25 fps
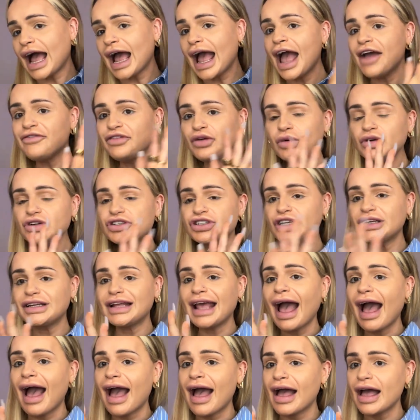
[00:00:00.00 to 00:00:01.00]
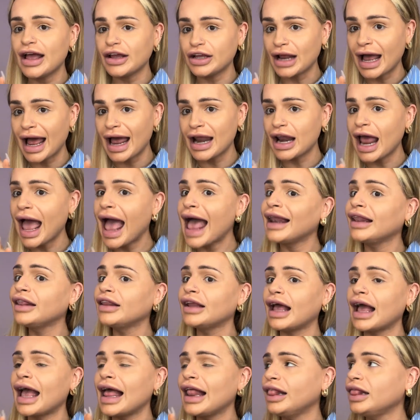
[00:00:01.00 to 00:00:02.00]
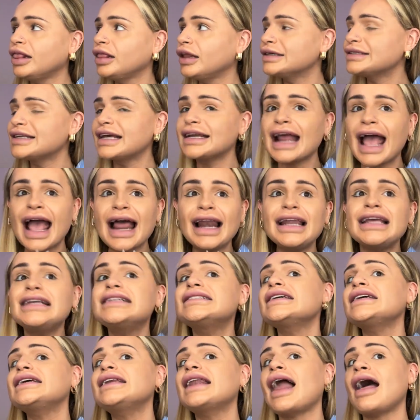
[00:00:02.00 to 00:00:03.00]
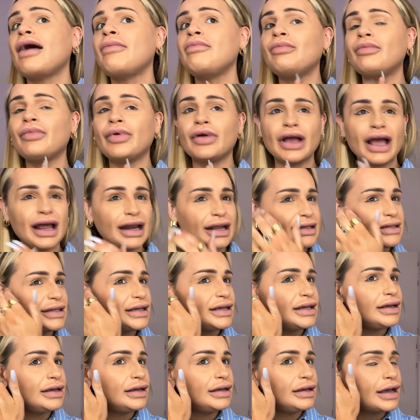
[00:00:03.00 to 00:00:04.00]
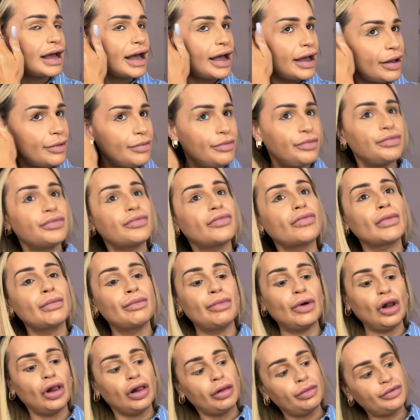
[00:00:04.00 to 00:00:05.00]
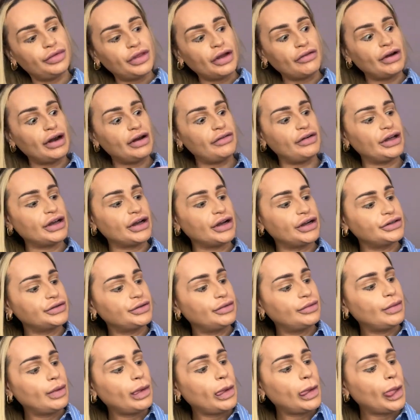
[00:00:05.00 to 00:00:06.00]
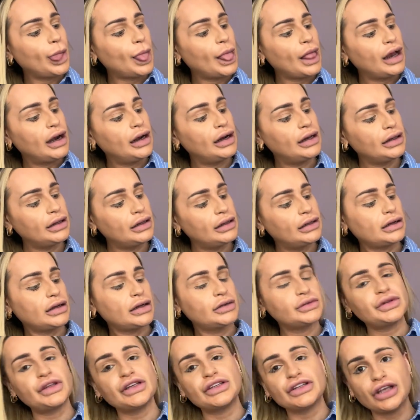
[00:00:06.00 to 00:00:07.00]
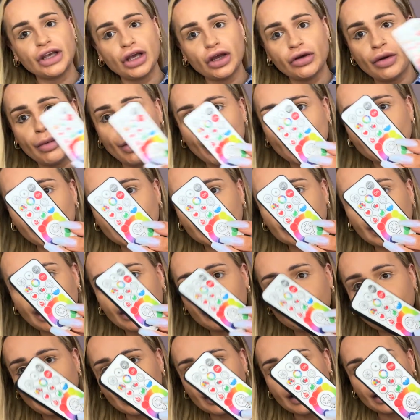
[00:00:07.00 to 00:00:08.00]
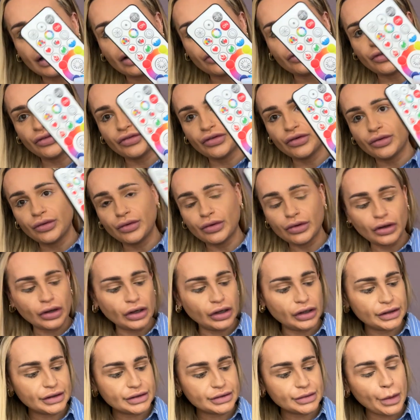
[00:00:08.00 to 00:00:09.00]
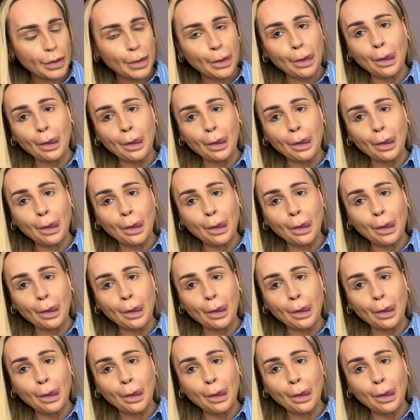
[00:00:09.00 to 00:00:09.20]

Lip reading: Everyone should get an LED lamp, LED bulb. They're really, really good. Comes this cute remote, you can have like kind of different colors.